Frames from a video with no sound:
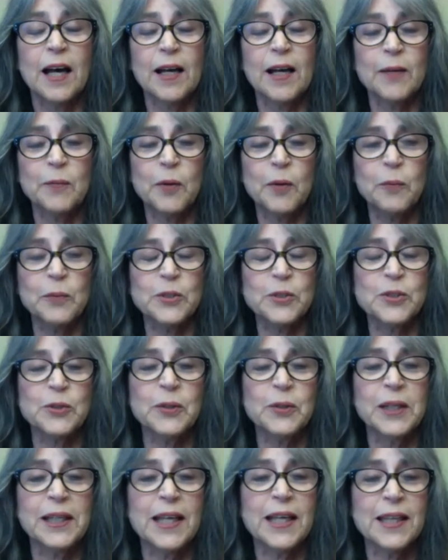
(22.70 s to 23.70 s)
what we're
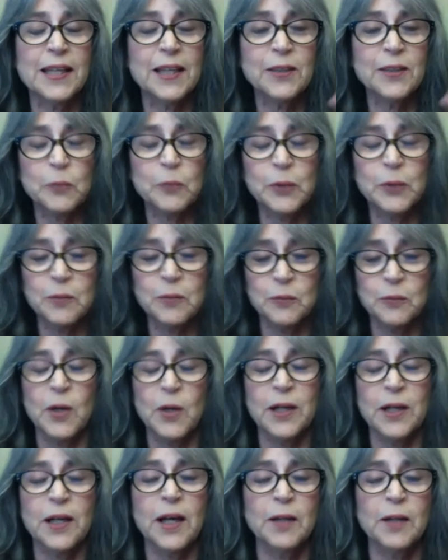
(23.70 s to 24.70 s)
doing, and then we
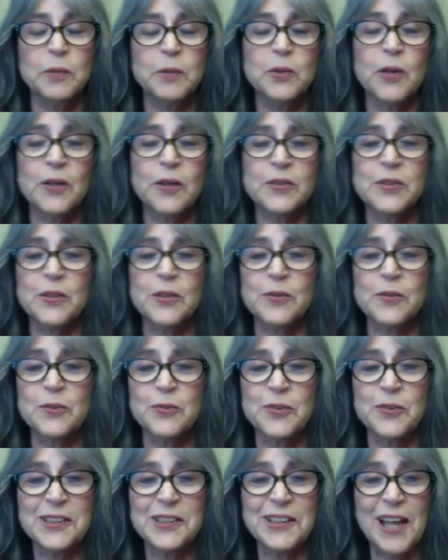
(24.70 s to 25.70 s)
want to unmute ourselves
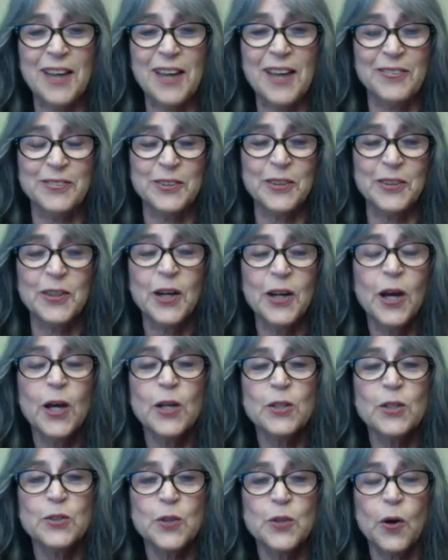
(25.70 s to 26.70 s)
for the laughter.
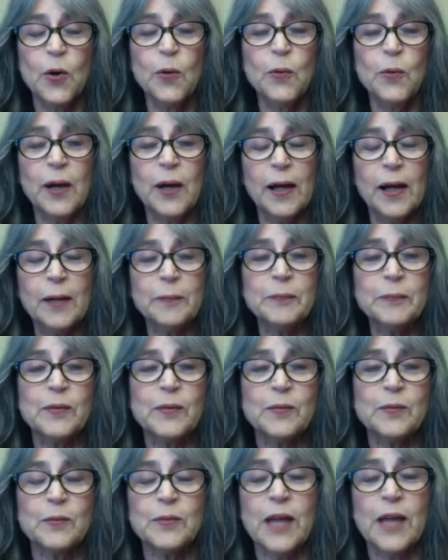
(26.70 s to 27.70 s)
So
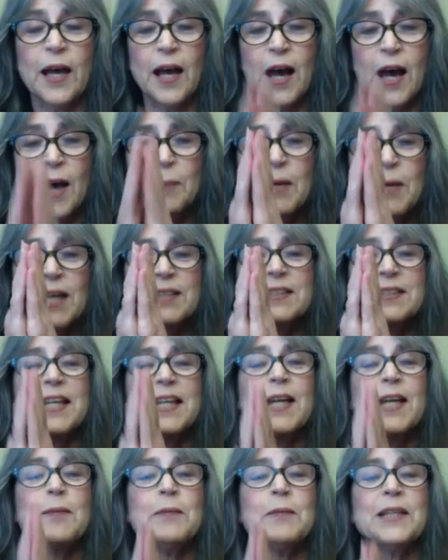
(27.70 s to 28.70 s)
Hamas
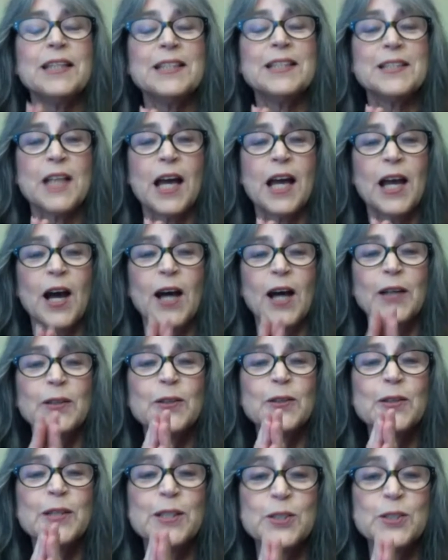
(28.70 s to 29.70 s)
Day means I
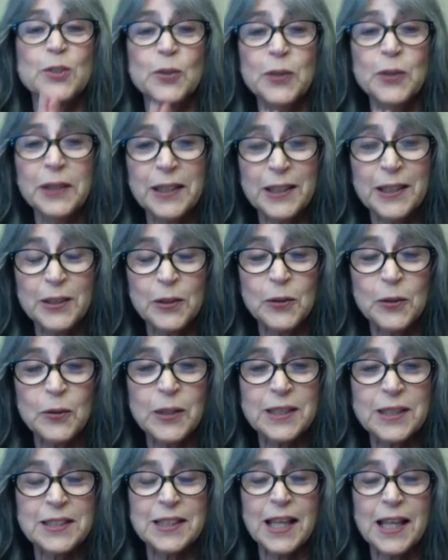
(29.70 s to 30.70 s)
honor the joy in you.
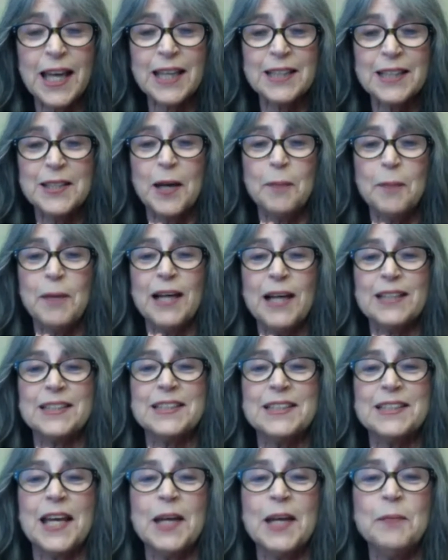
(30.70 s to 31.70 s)
It's like
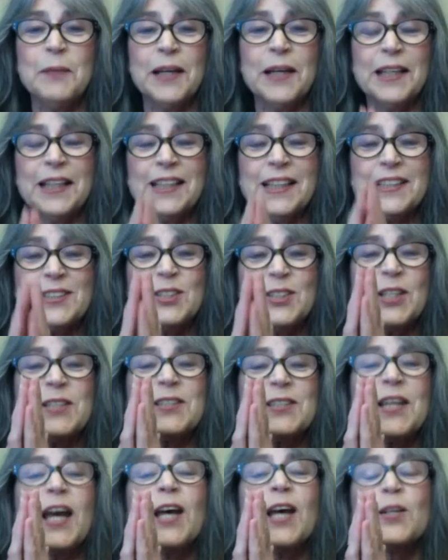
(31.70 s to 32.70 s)
Namaste, but it's
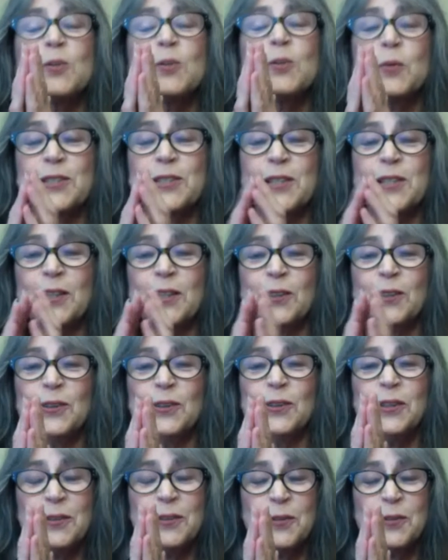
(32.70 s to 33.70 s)
just, so we're just gonna
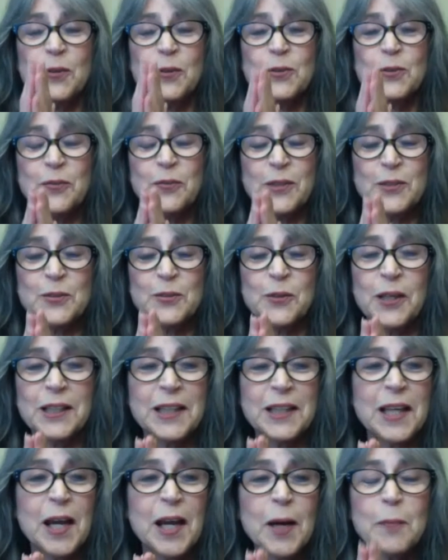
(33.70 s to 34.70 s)
look, those of us who are on
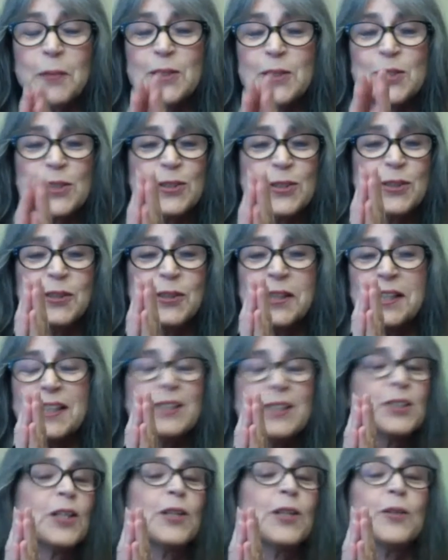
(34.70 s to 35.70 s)
camera, just look at
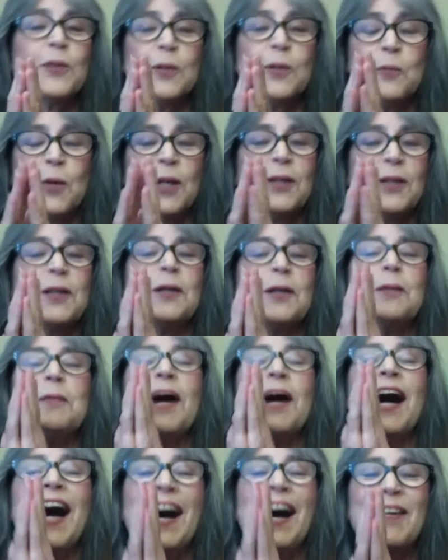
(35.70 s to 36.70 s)
each other and welcome
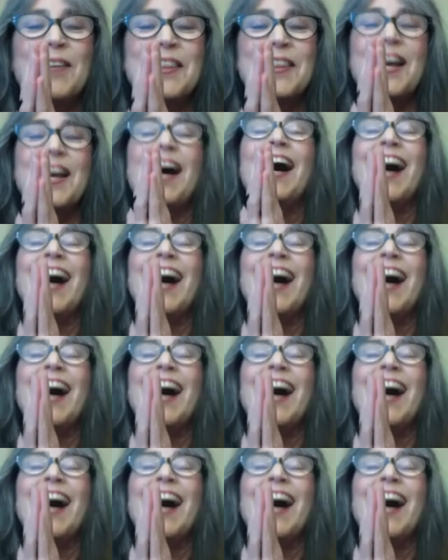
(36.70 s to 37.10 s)
with a